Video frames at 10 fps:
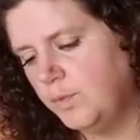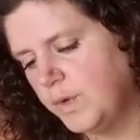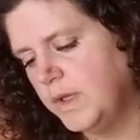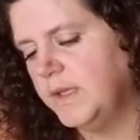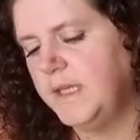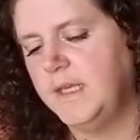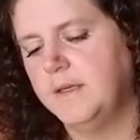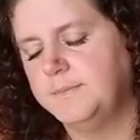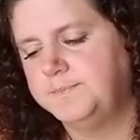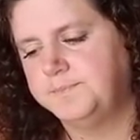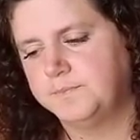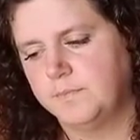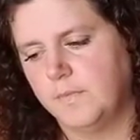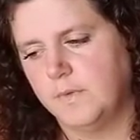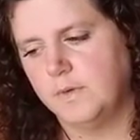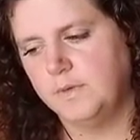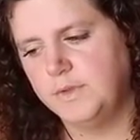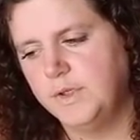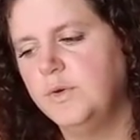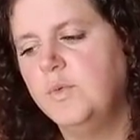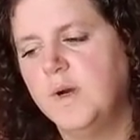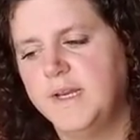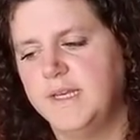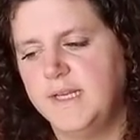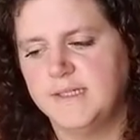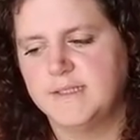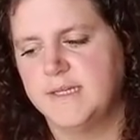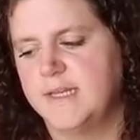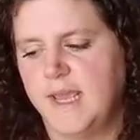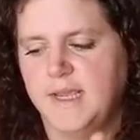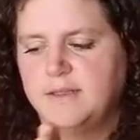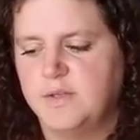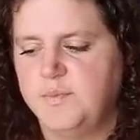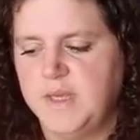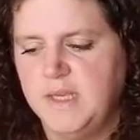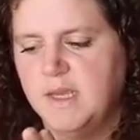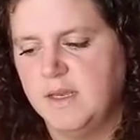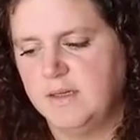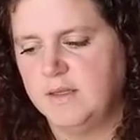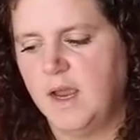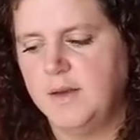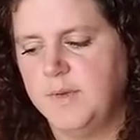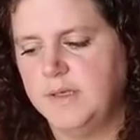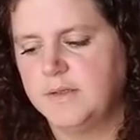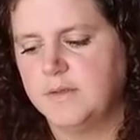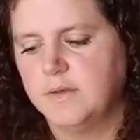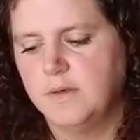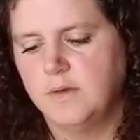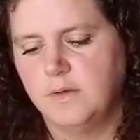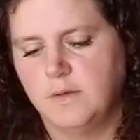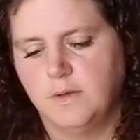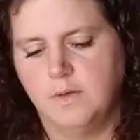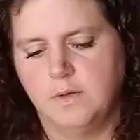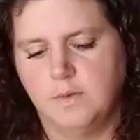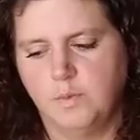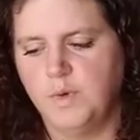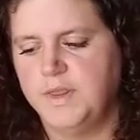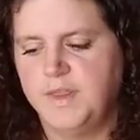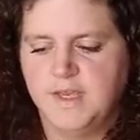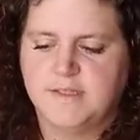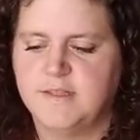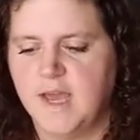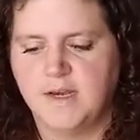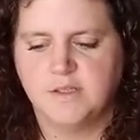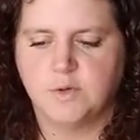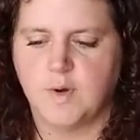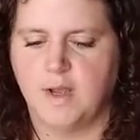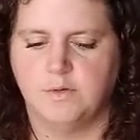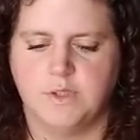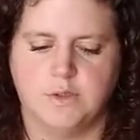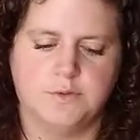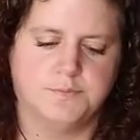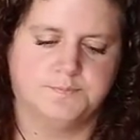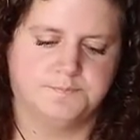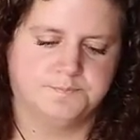really do what it needs to take to be in alignment with this that is around you?